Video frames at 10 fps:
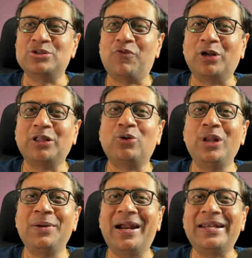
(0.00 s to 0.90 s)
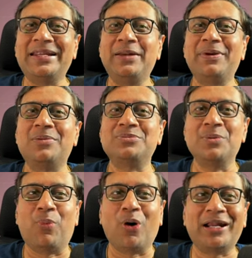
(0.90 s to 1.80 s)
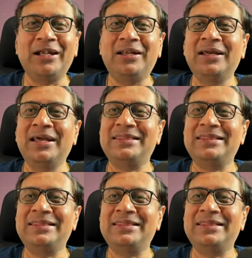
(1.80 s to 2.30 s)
So for the ruling party, it becomes important